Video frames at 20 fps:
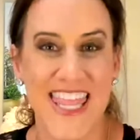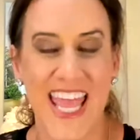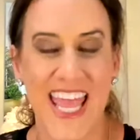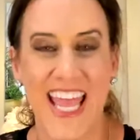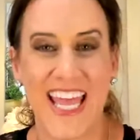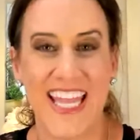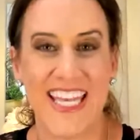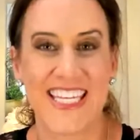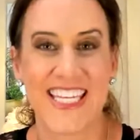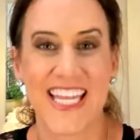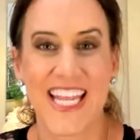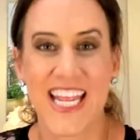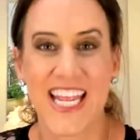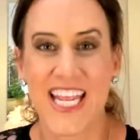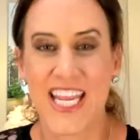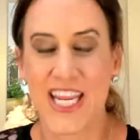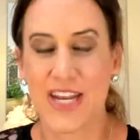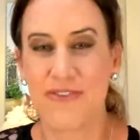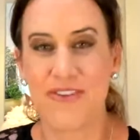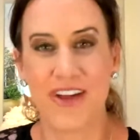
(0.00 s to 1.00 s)
and
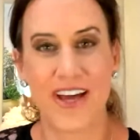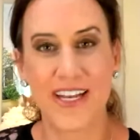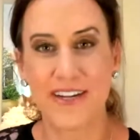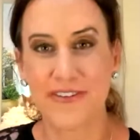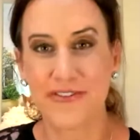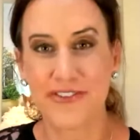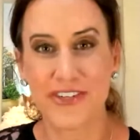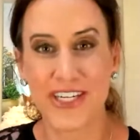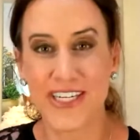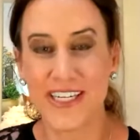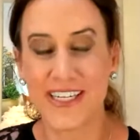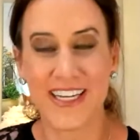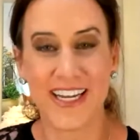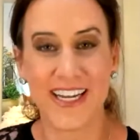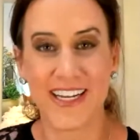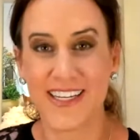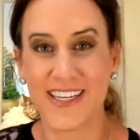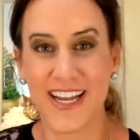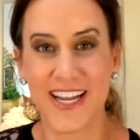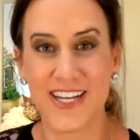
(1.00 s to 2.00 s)
not
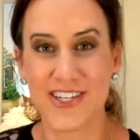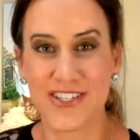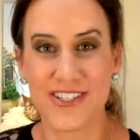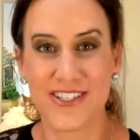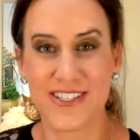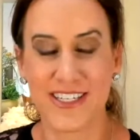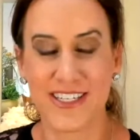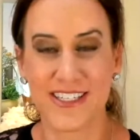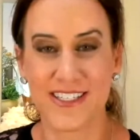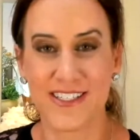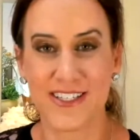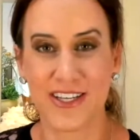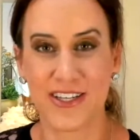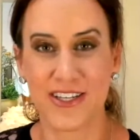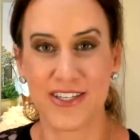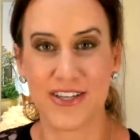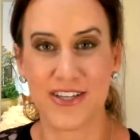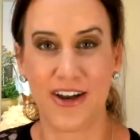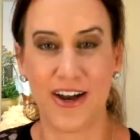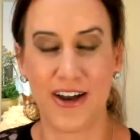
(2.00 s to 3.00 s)
every agency is
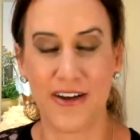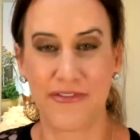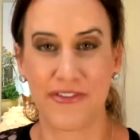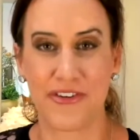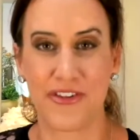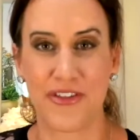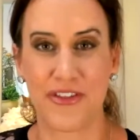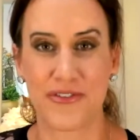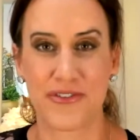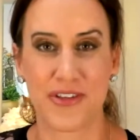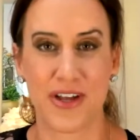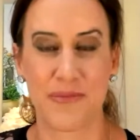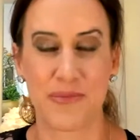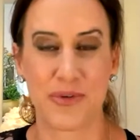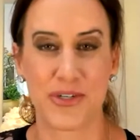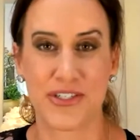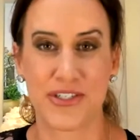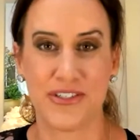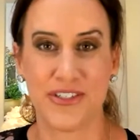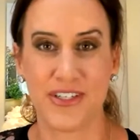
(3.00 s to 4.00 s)
going to offer those
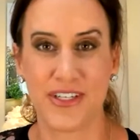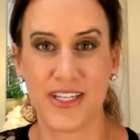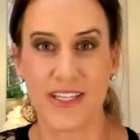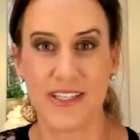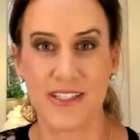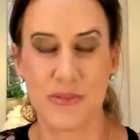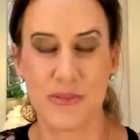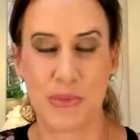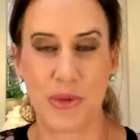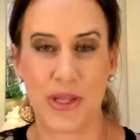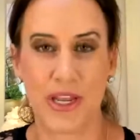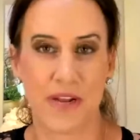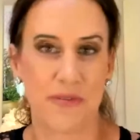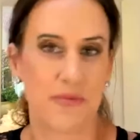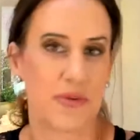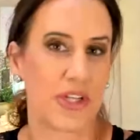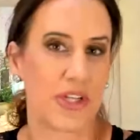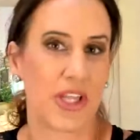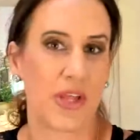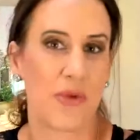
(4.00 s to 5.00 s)
opportunities, but I
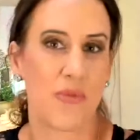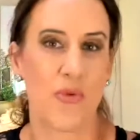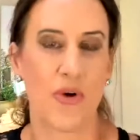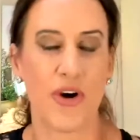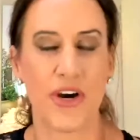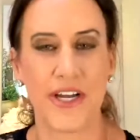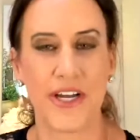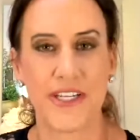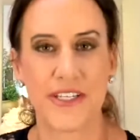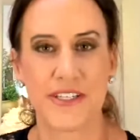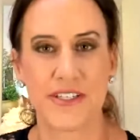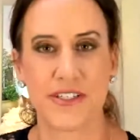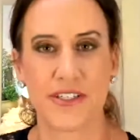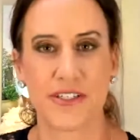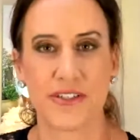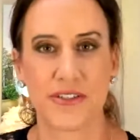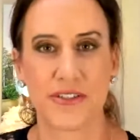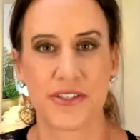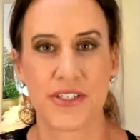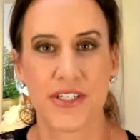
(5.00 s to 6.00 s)
really want
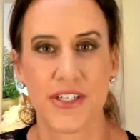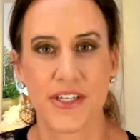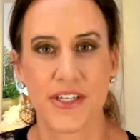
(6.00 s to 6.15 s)
to,